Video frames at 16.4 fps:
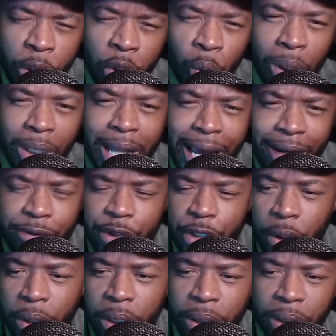do a live
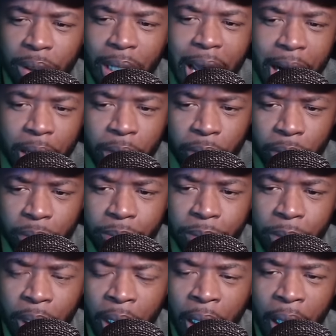show here at the Locker Room.
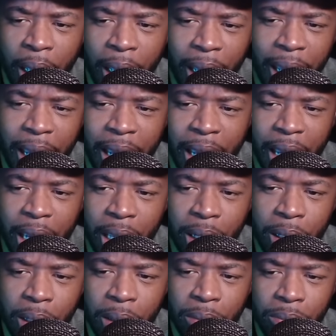And,